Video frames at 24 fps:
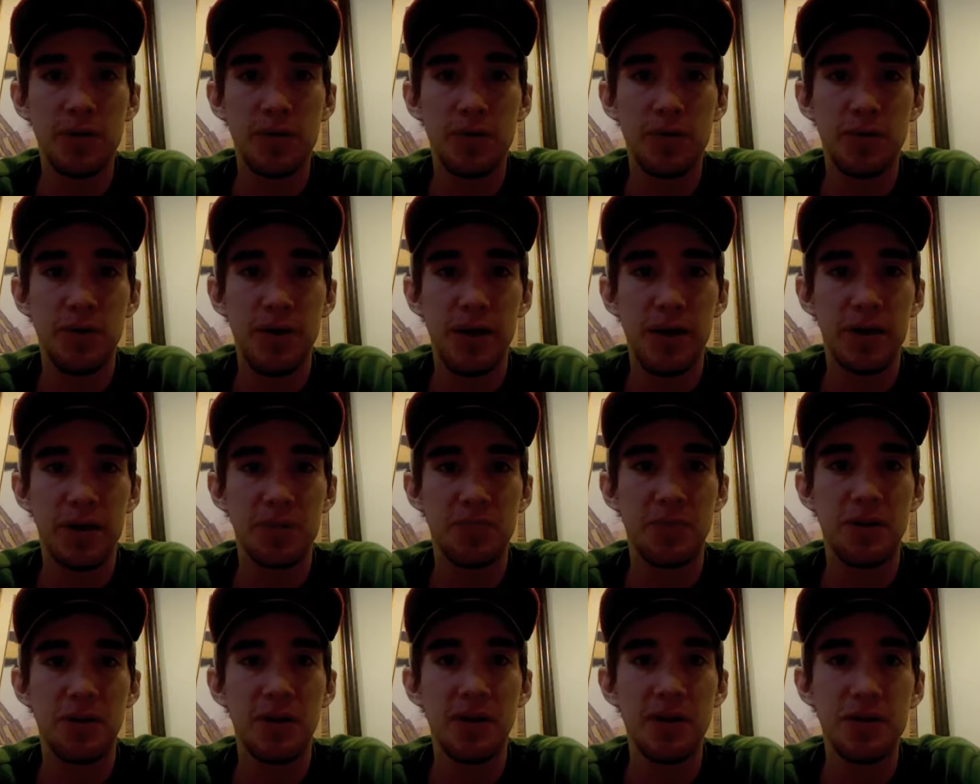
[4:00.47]
who had
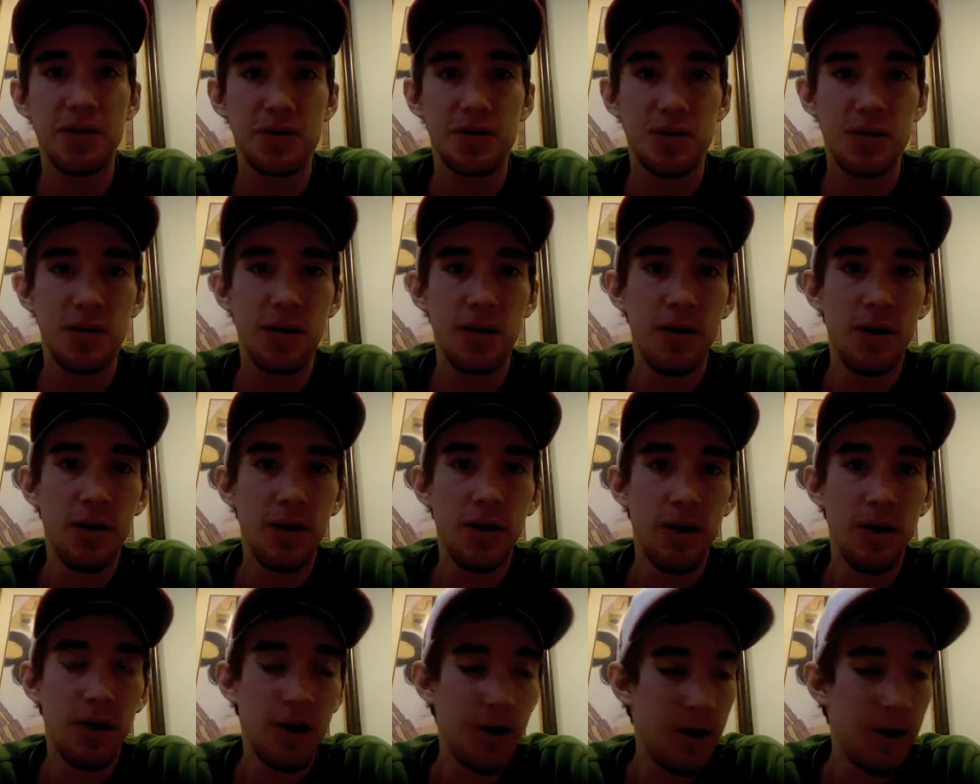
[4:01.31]
experience.
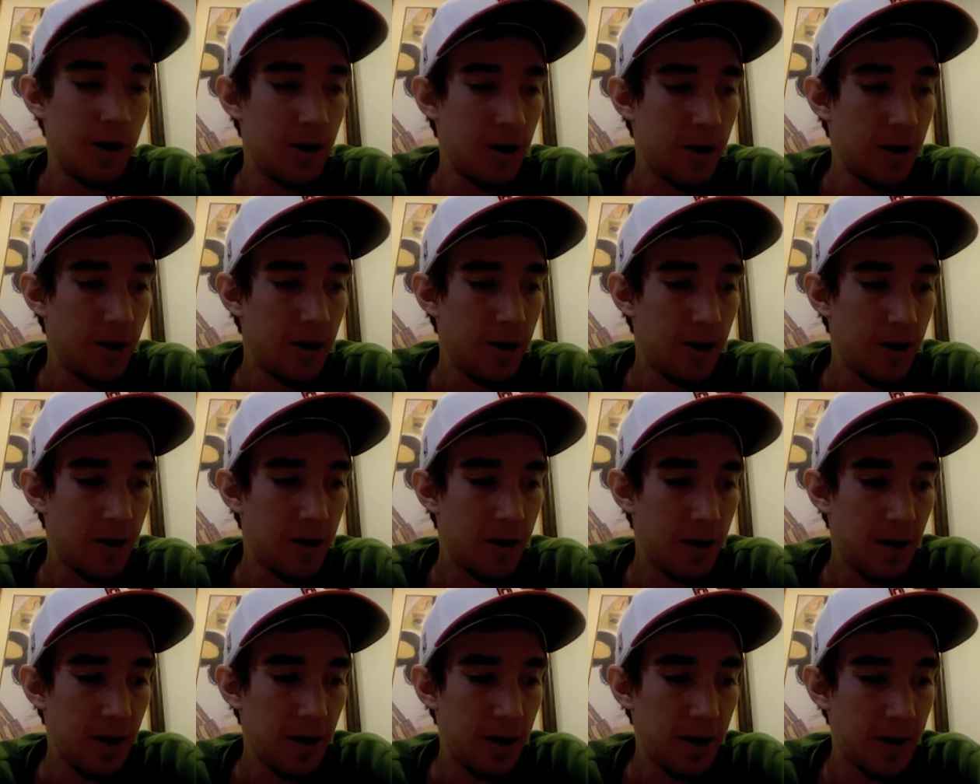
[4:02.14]

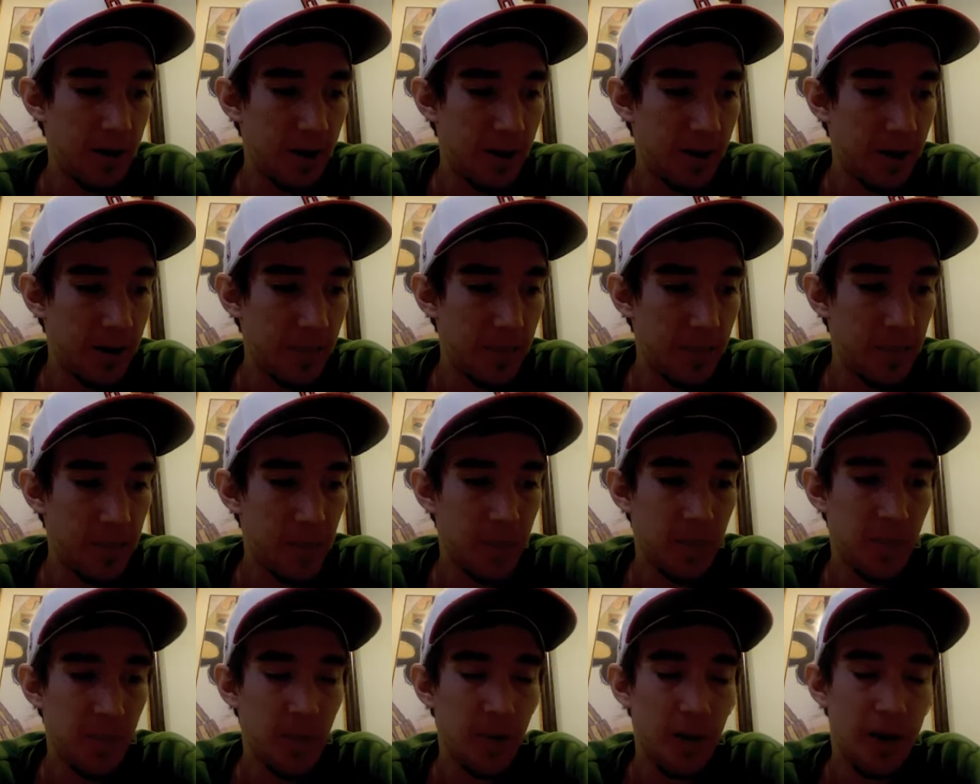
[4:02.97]
And
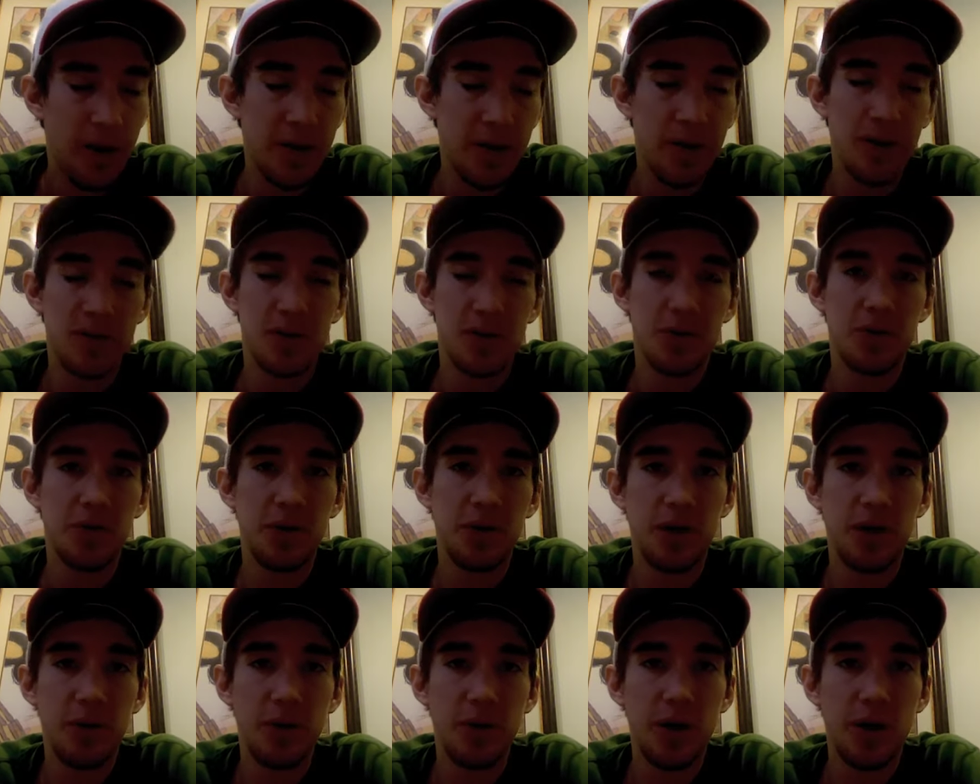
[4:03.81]
I think that's a really
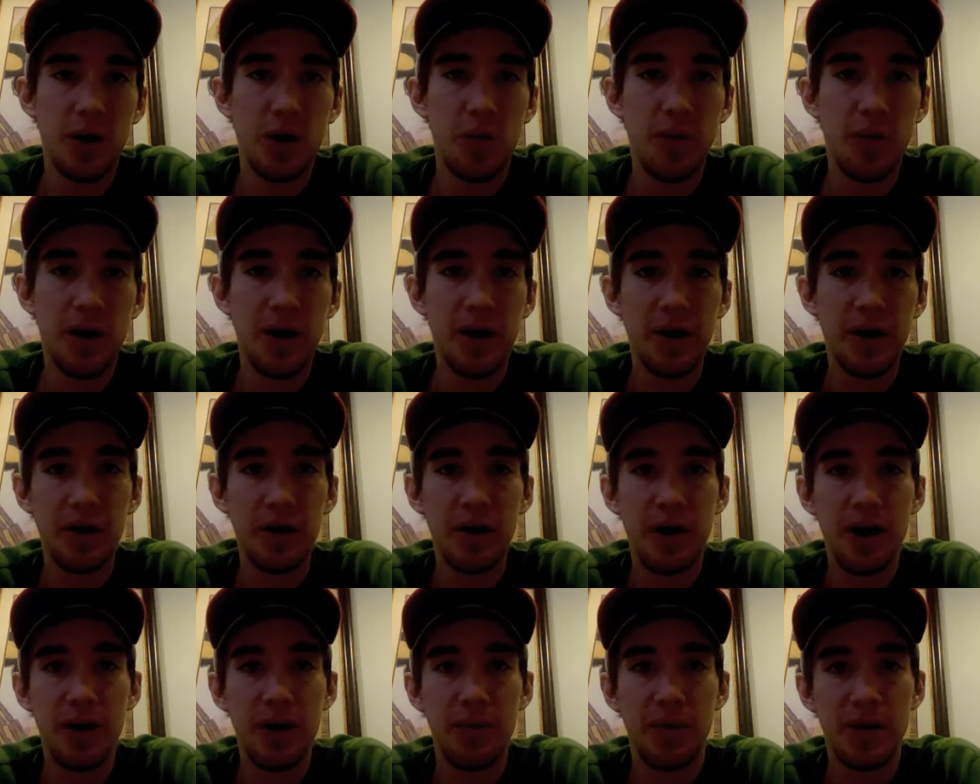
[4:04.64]
good way to go about it,
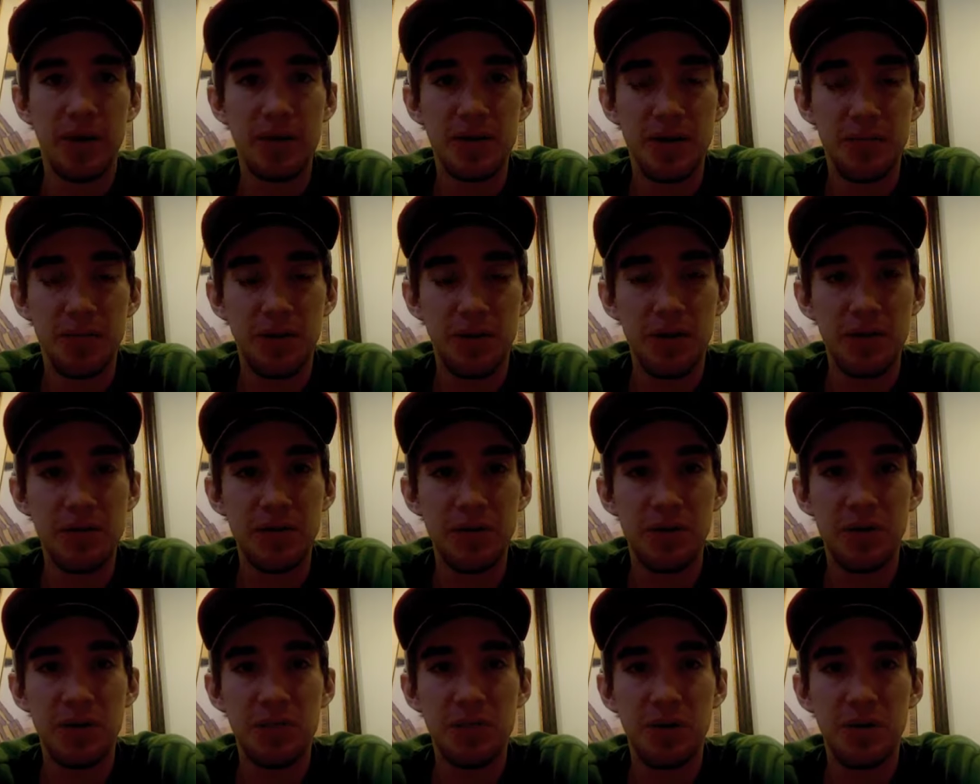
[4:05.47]
based on
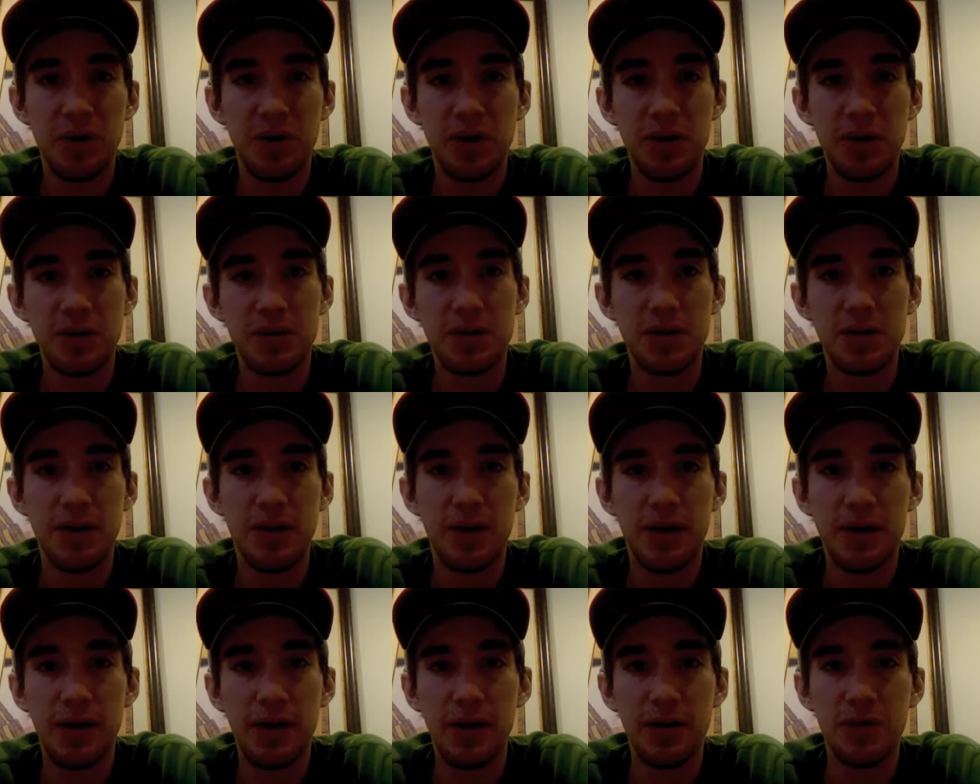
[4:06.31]
personal experience.
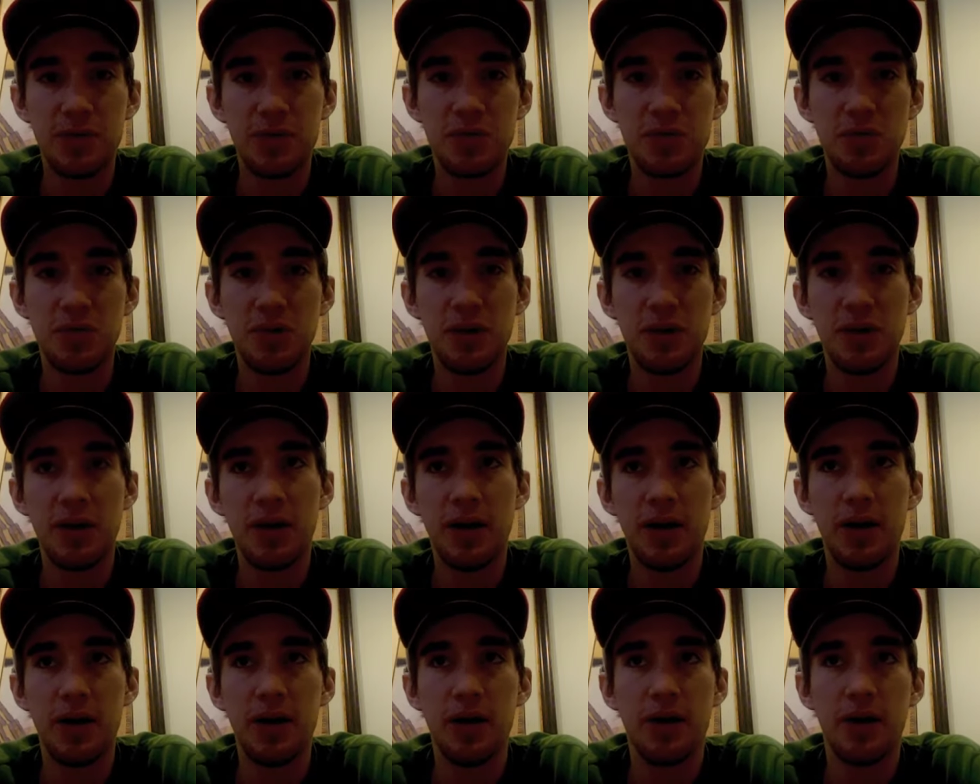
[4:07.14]
I used to be
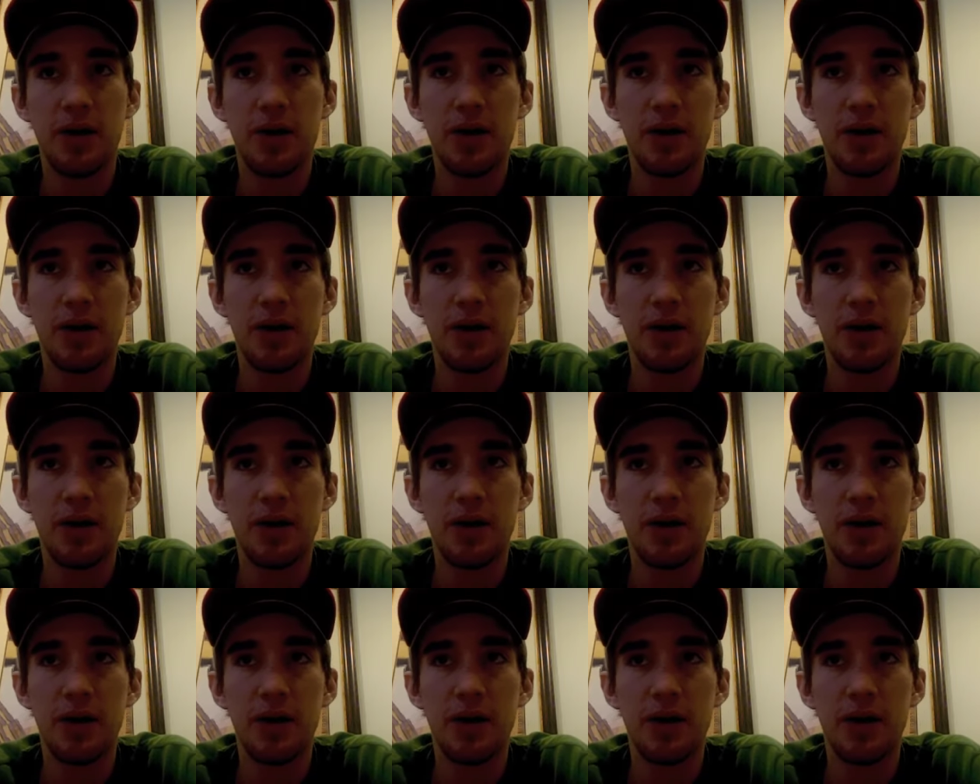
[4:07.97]
a